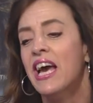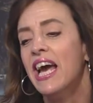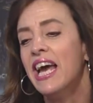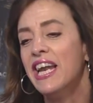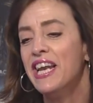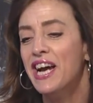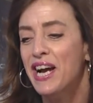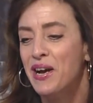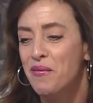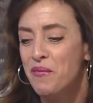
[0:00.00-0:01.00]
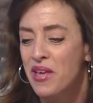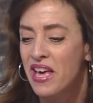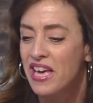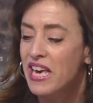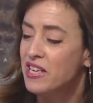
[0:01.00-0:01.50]
And um,
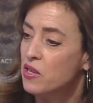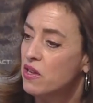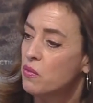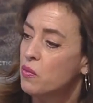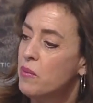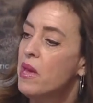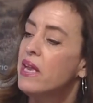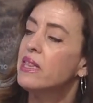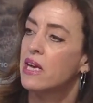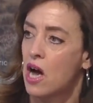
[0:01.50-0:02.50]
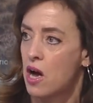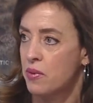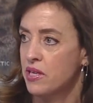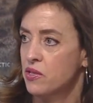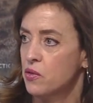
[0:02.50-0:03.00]
yes, we met at the
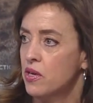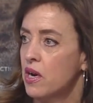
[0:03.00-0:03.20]
comedy store.